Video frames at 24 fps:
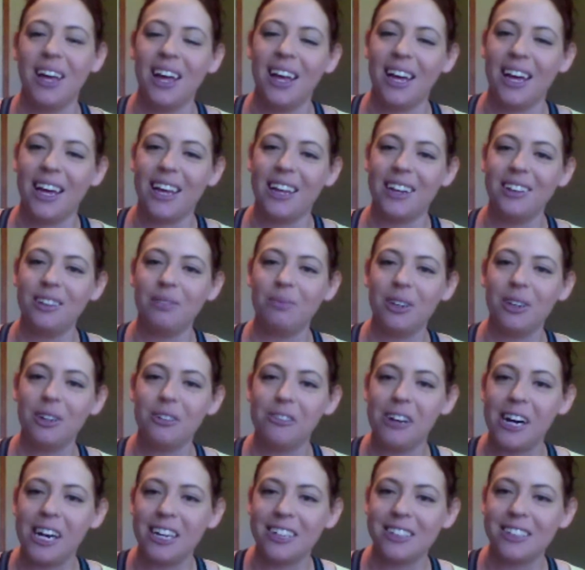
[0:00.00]
It has been a
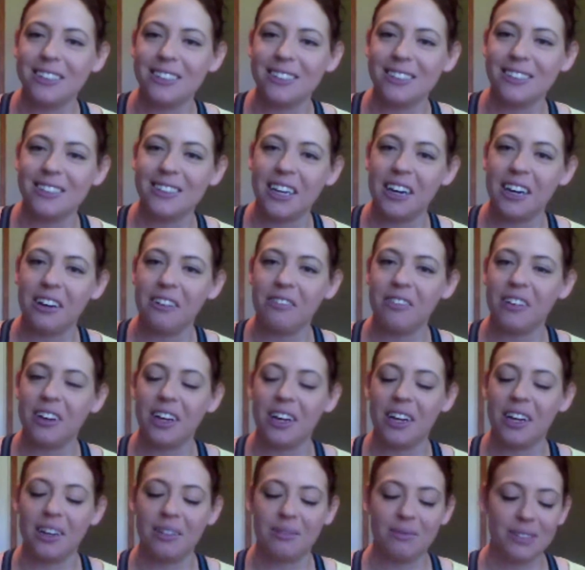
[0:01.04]
while since I've
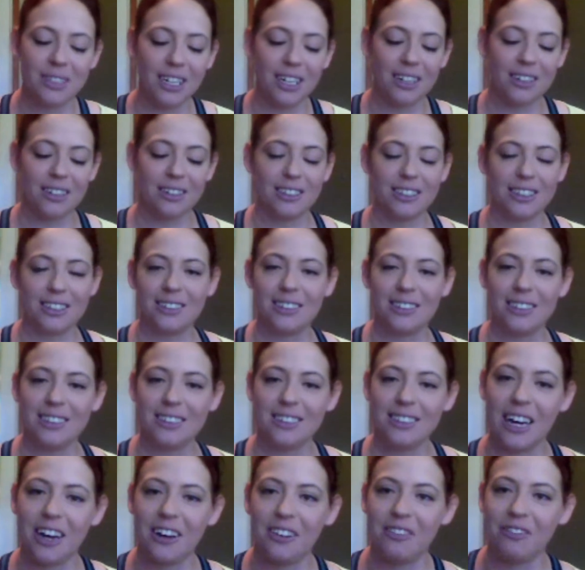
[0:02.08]
done a little sit
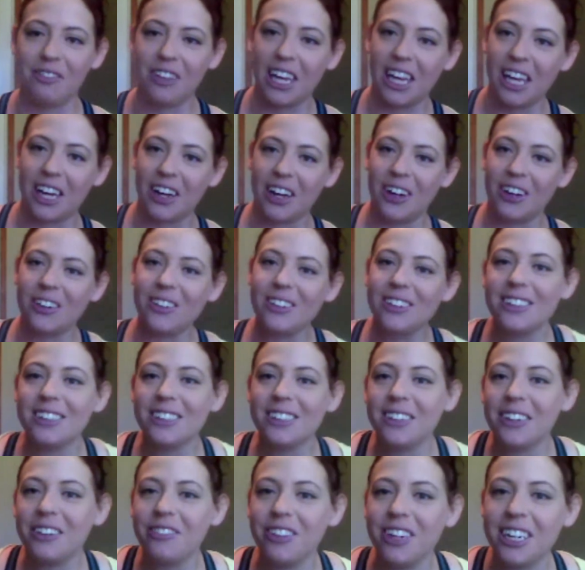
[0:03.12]
down video, so
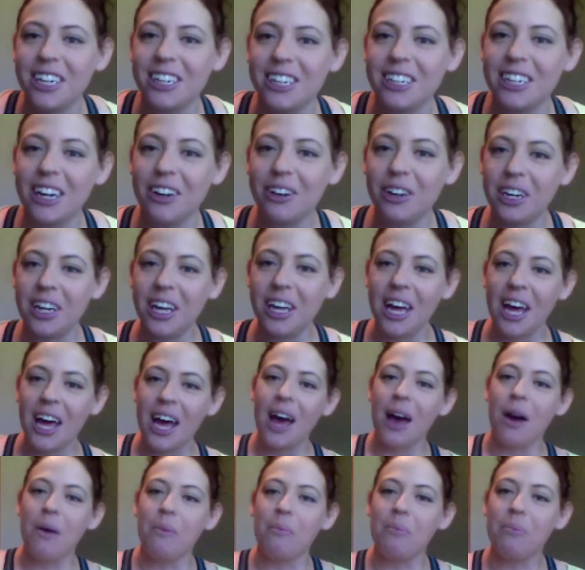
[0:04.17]
I figured I would
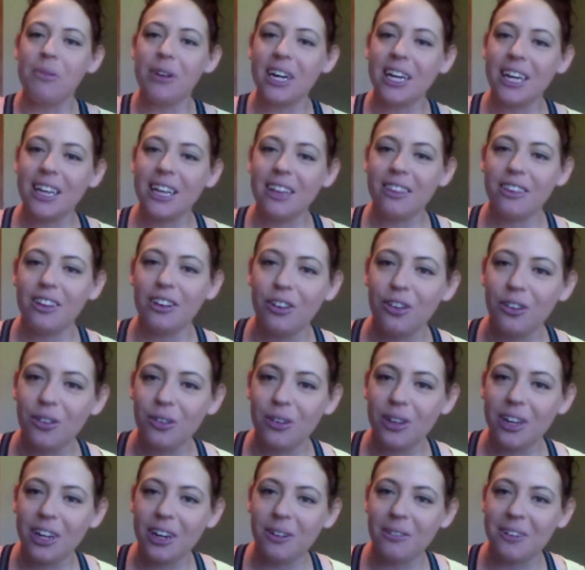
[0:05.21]
bring in the new
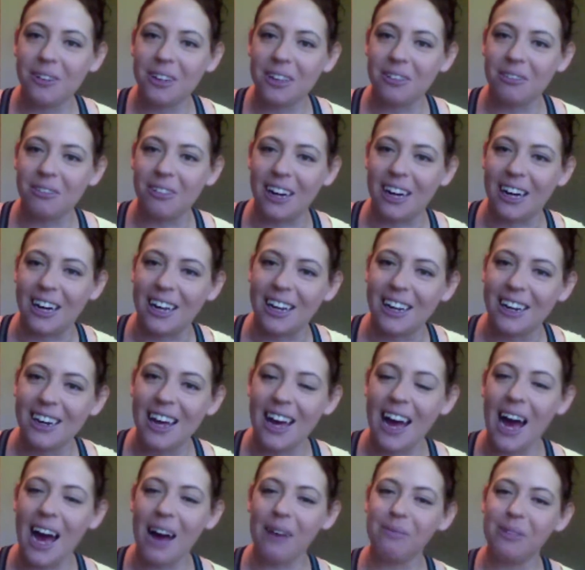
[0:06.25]
year with one.
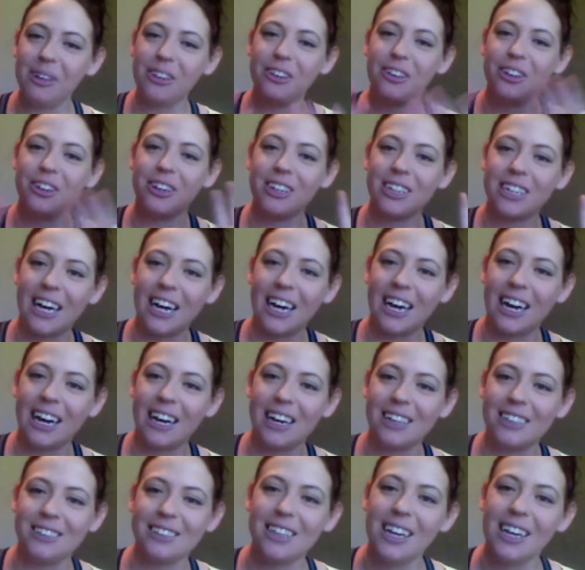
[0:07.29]
Happy New Year,
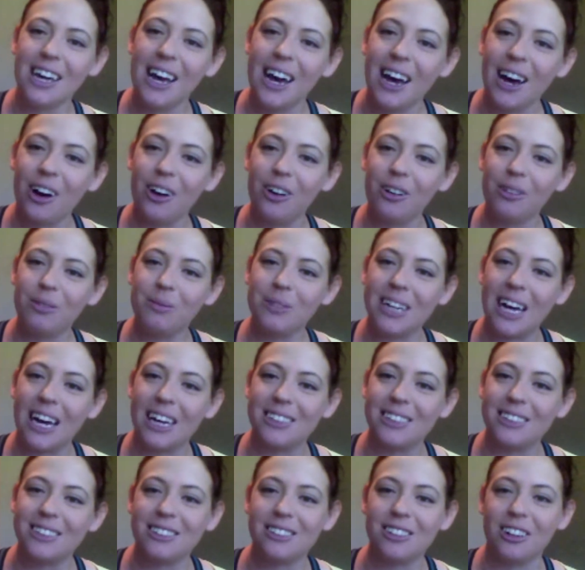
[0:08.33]
guys! I hope it
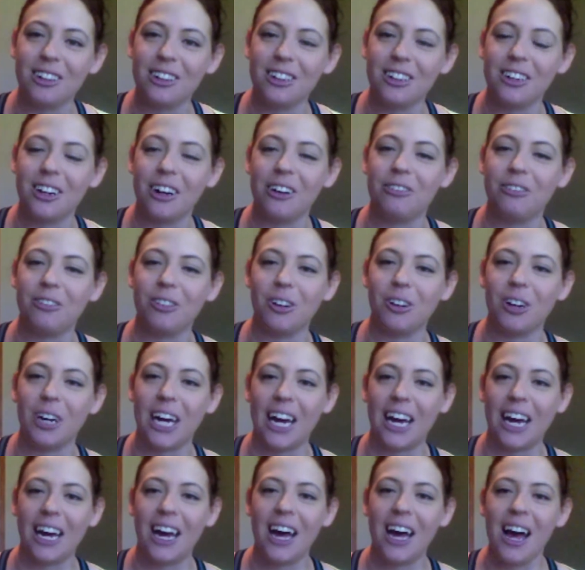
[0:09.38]
has started off
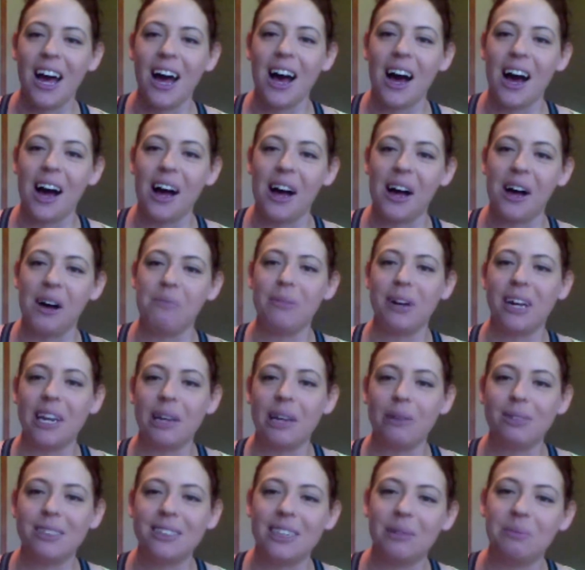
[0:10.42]
great. My name
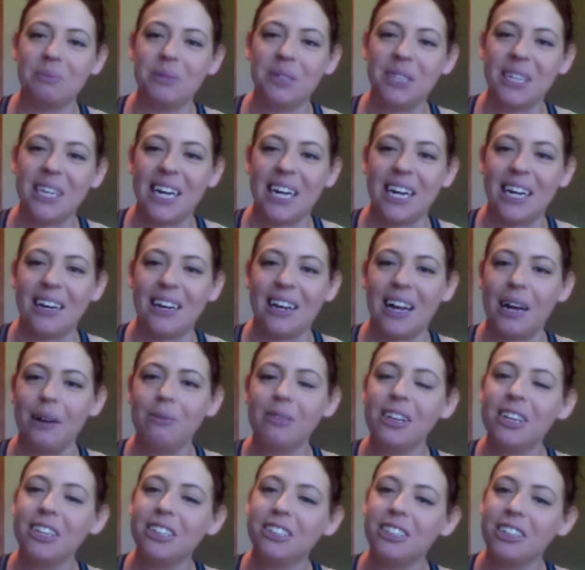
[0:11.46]
is Emily, and I'm
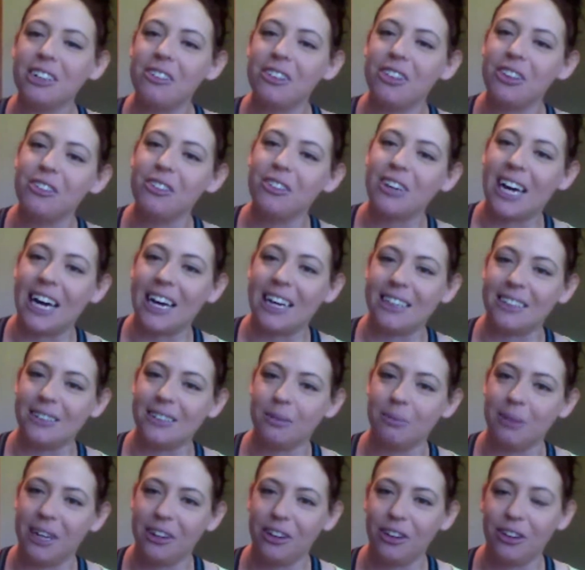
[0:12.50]
going to share with you guys
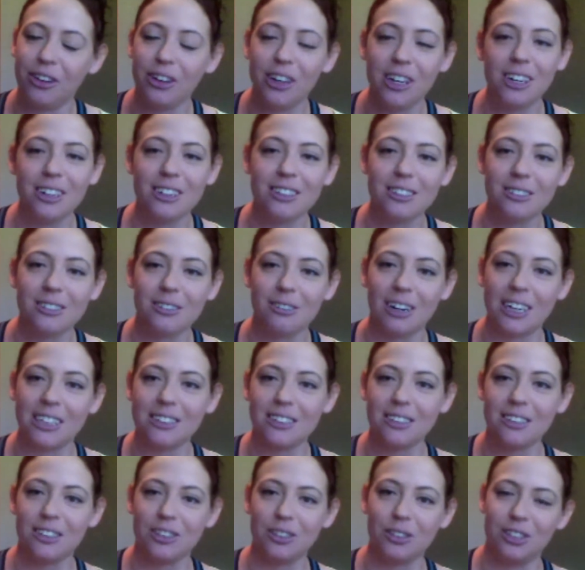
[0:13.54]
my New Year's
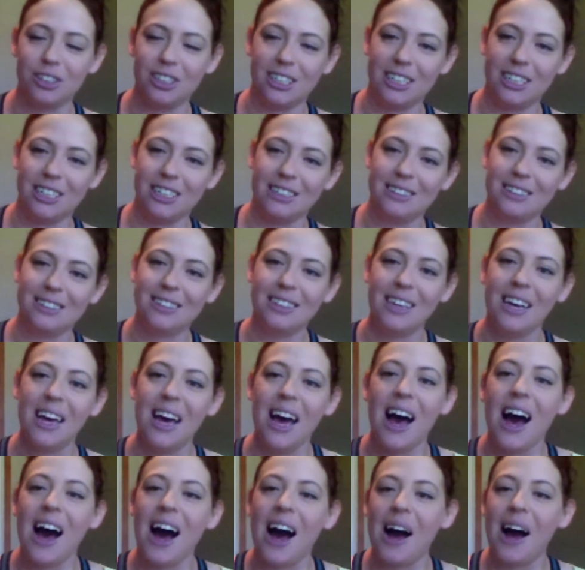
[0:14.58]
resolutions.
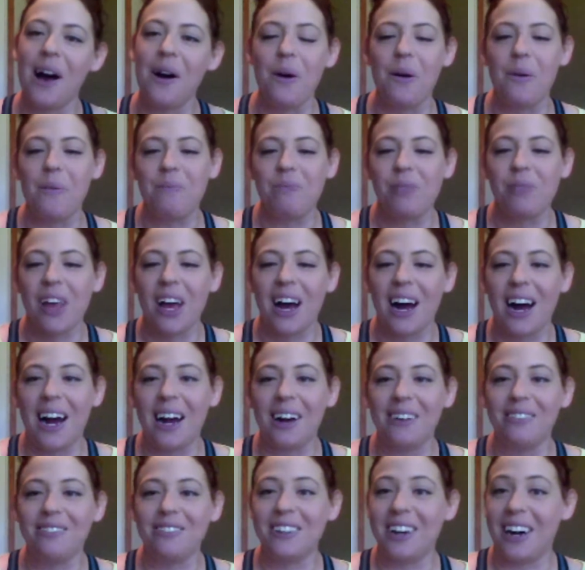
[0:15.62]
Um,
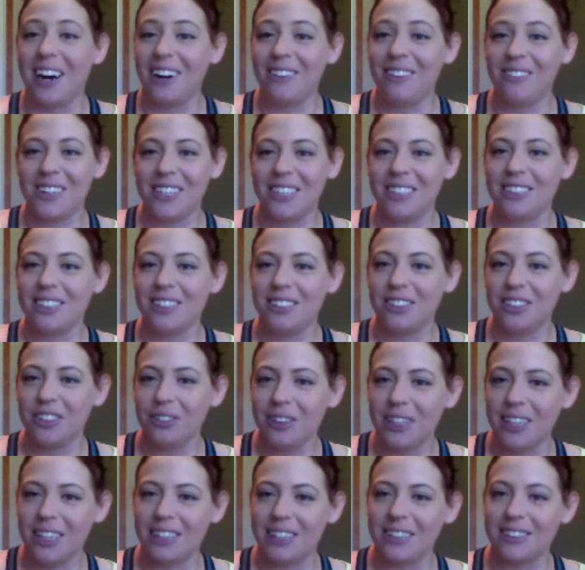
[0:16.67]
I'm not one to do
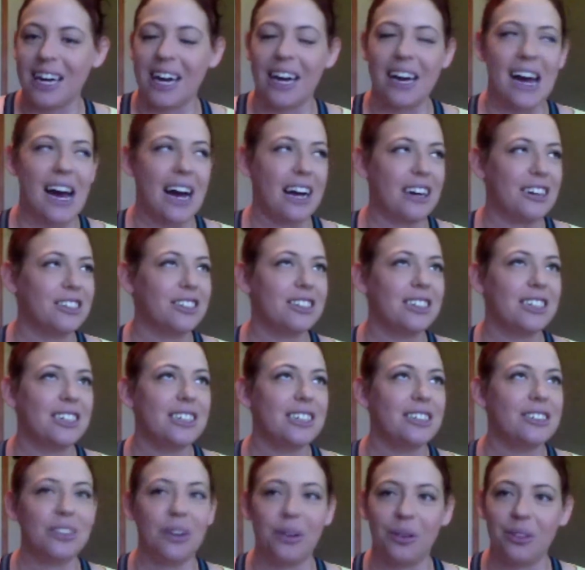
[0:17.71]
these. I actually
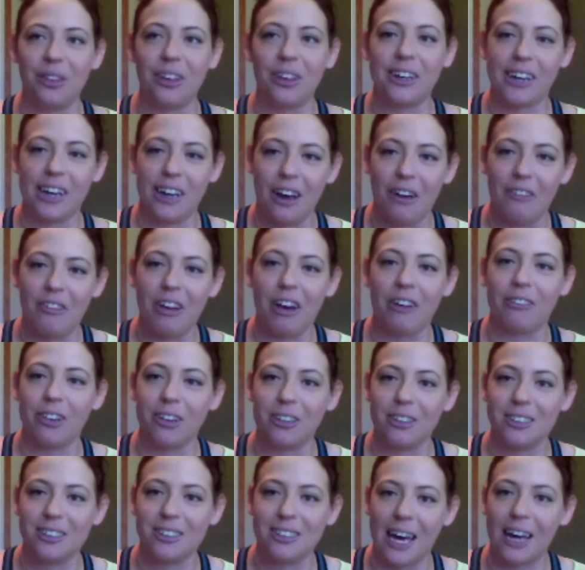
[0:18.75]
don't think I have ever
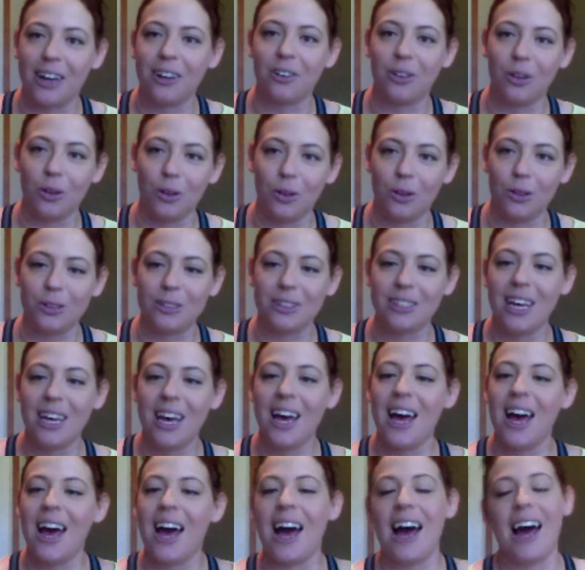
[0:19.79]
set goals
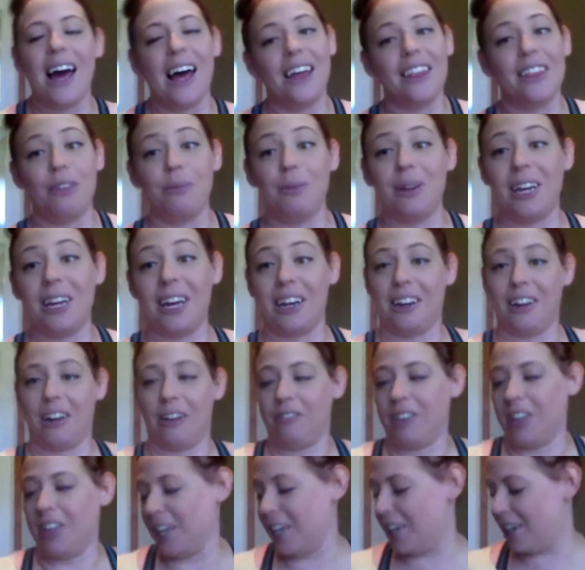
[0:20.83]
at the beginning of
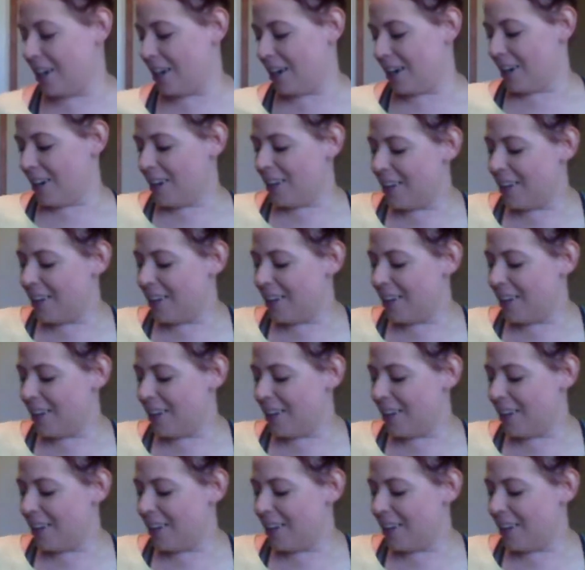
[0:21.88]
a year.